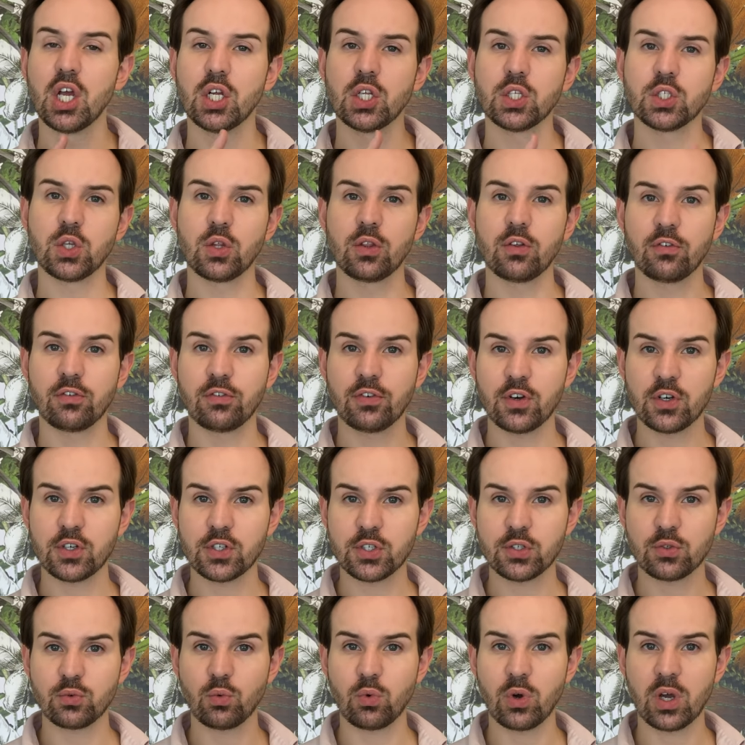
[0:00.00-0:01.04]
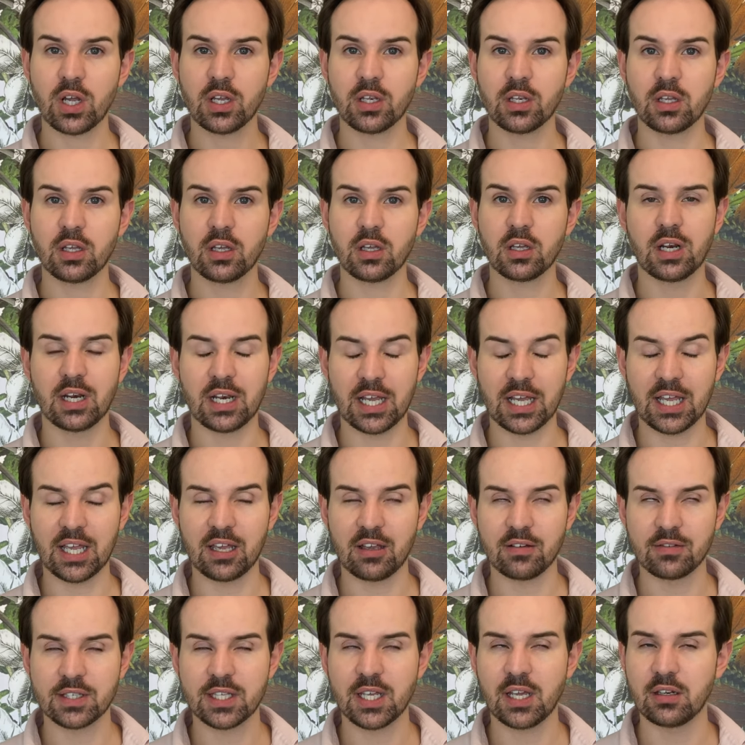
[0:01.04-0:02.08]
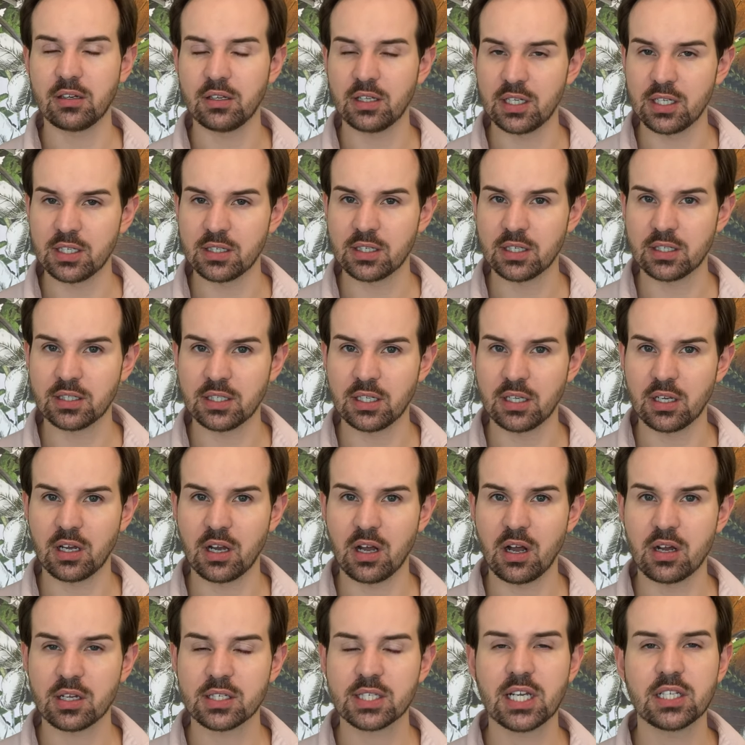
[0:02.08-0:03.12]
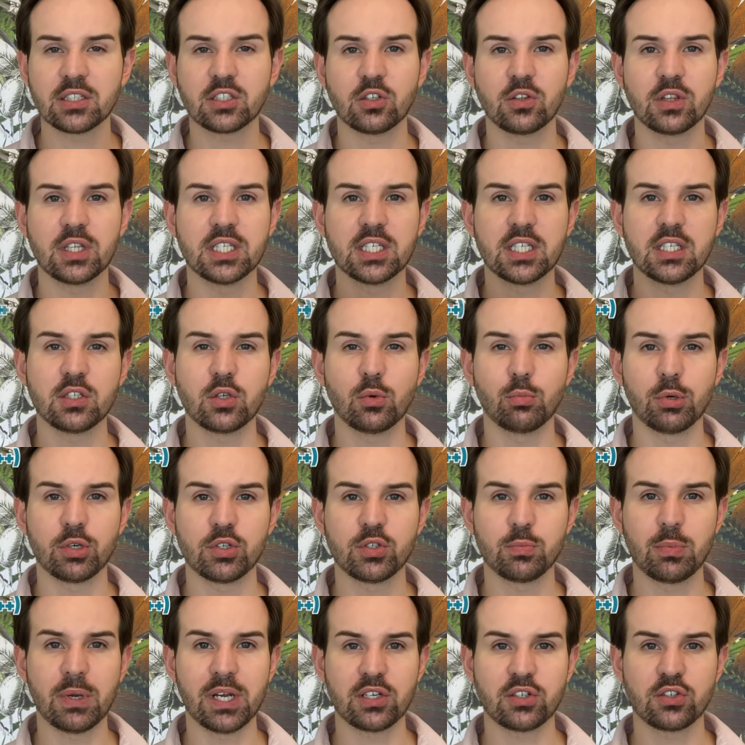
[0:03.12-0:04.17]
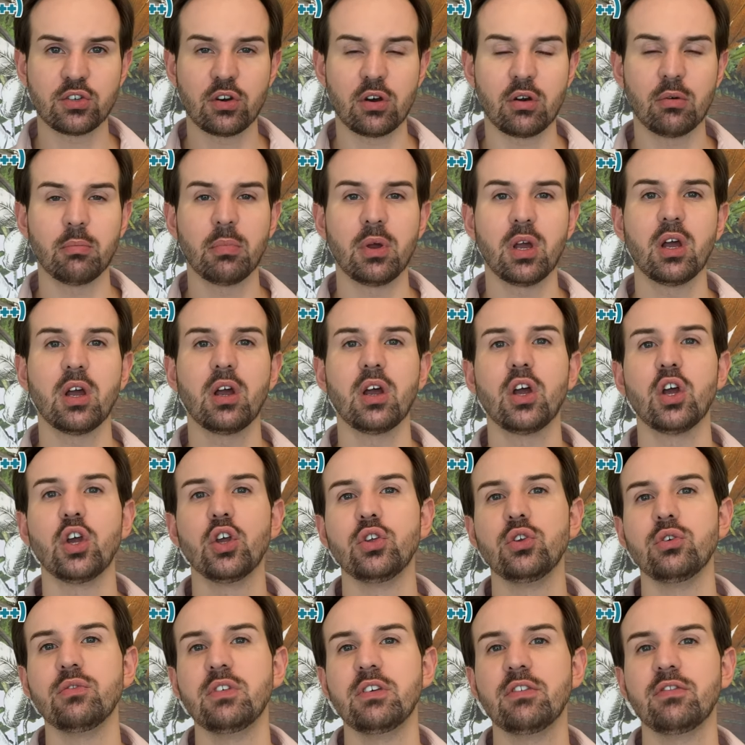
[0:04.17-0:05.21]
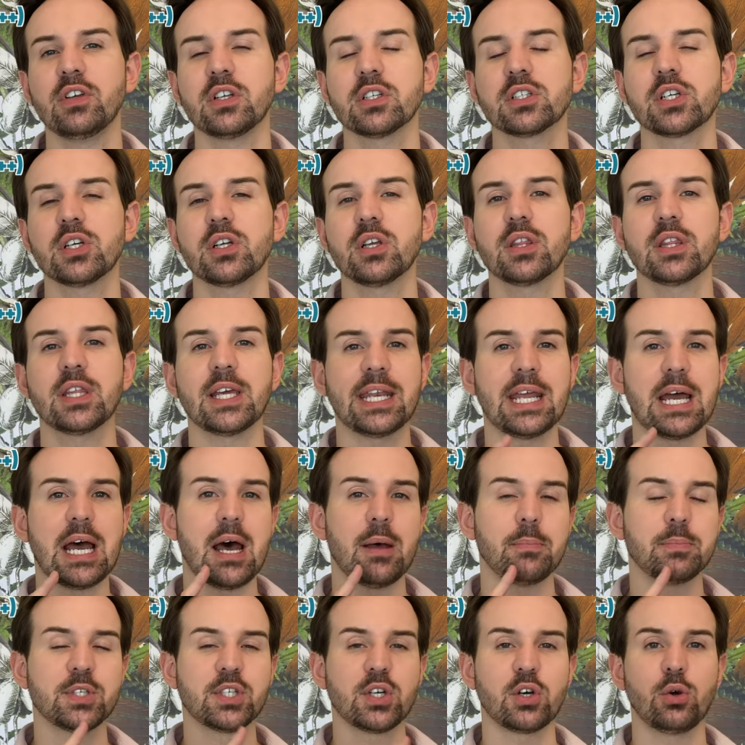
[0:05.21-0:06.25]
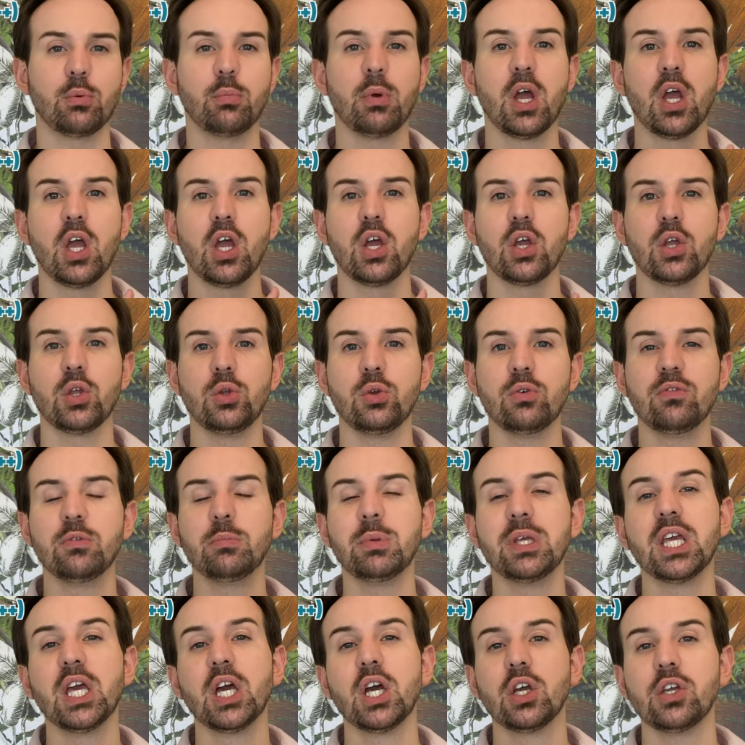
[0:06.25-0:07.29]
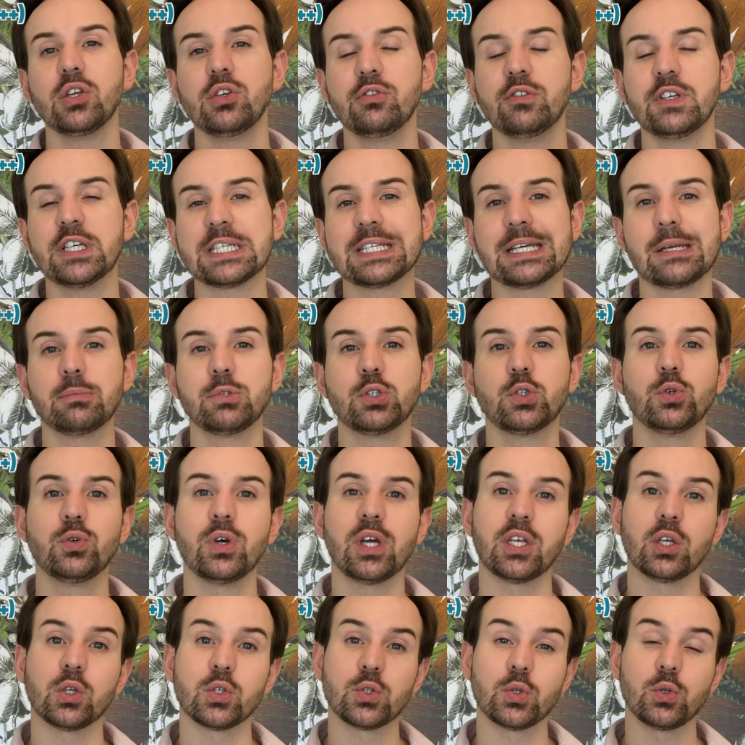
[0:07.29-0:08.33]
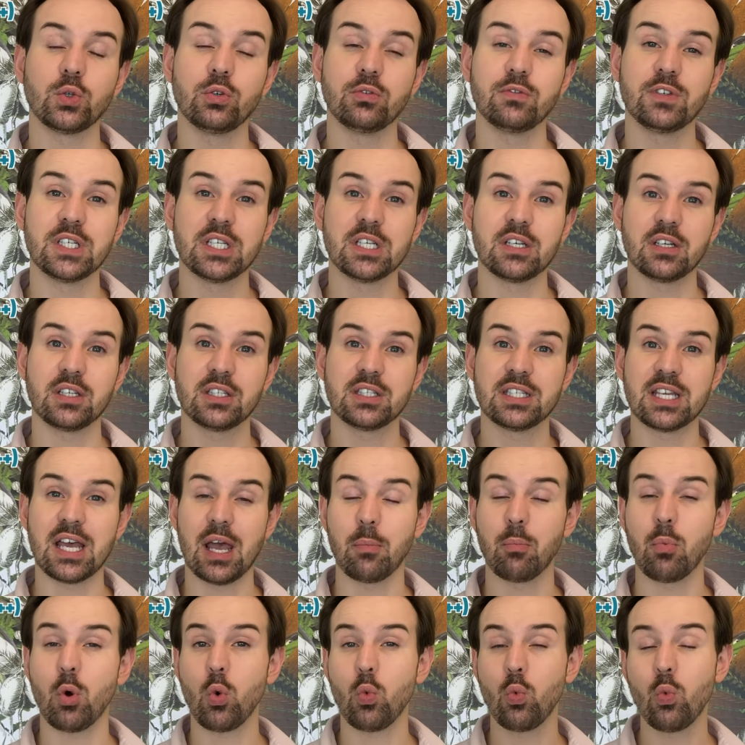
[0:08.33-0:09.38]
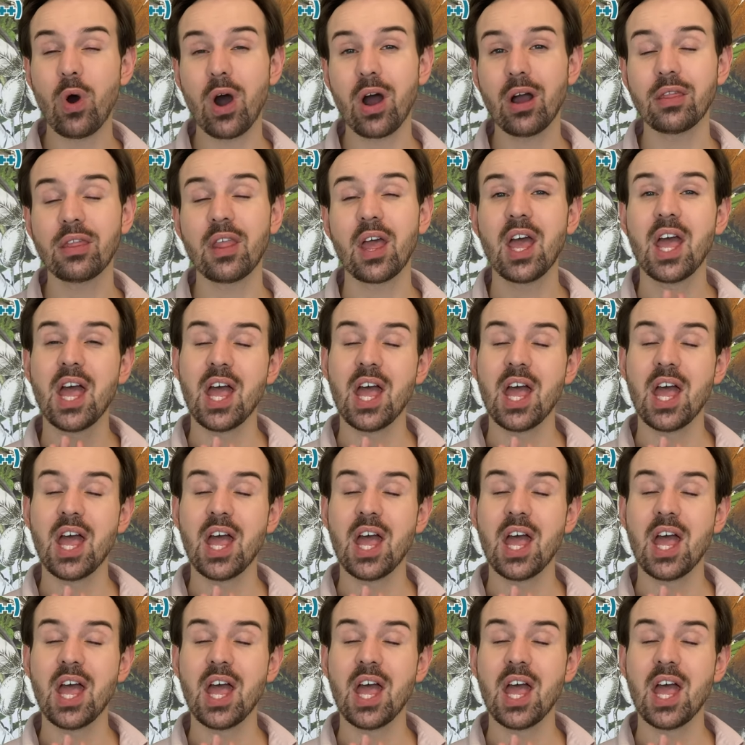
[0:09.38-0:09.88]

So the first one, like I have said, is zinc oxide. So this is a broad spectrum uh, U V filter that absorb U V B, U V A type two, and also U V A type one.